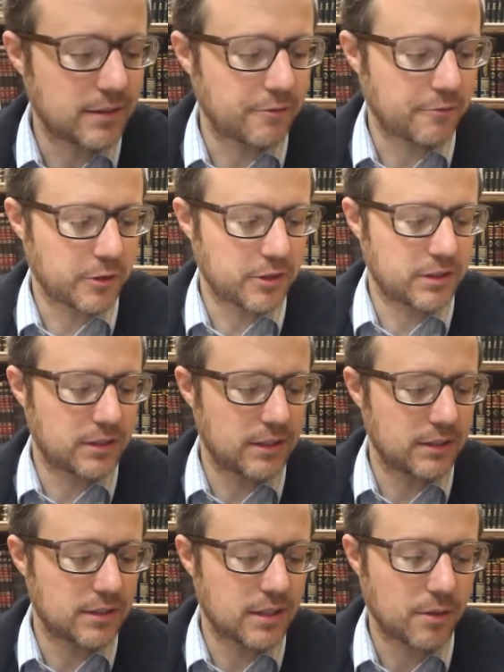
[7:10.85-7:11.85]
The first
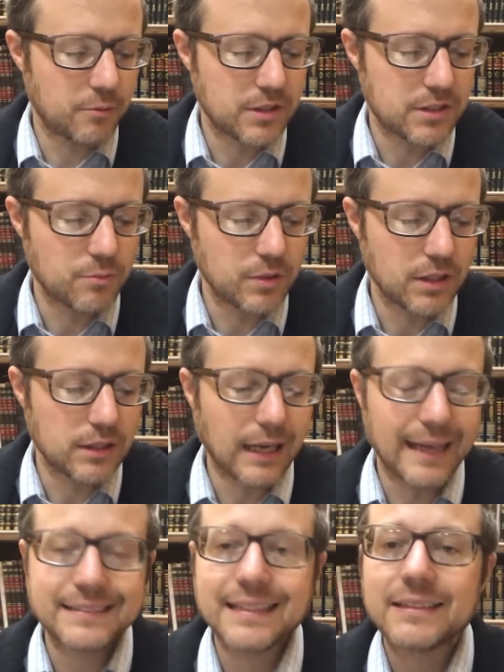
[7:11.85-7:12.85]
is we
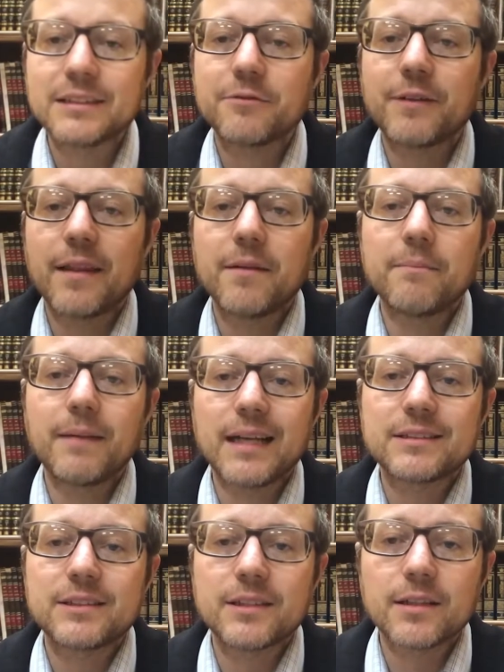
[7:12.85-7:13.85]
identify the
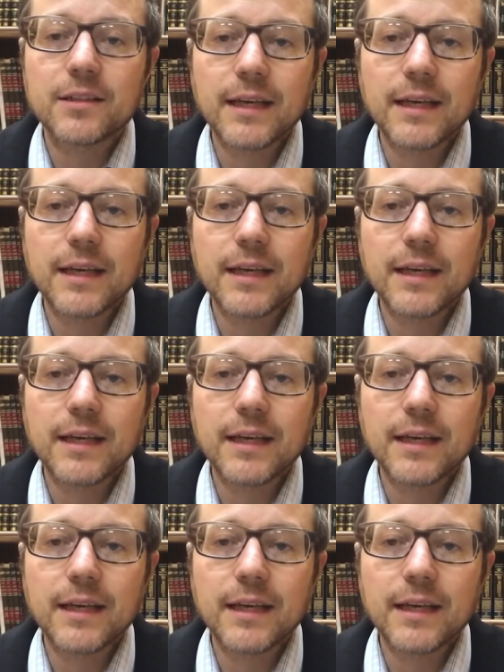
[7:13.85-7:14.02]
matzah